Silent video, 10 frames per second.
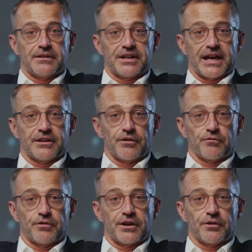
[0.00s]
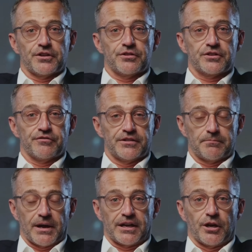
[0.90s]
to gather real user
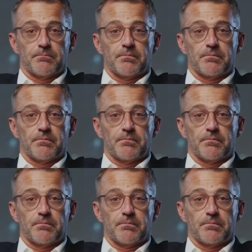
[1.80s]
feedback on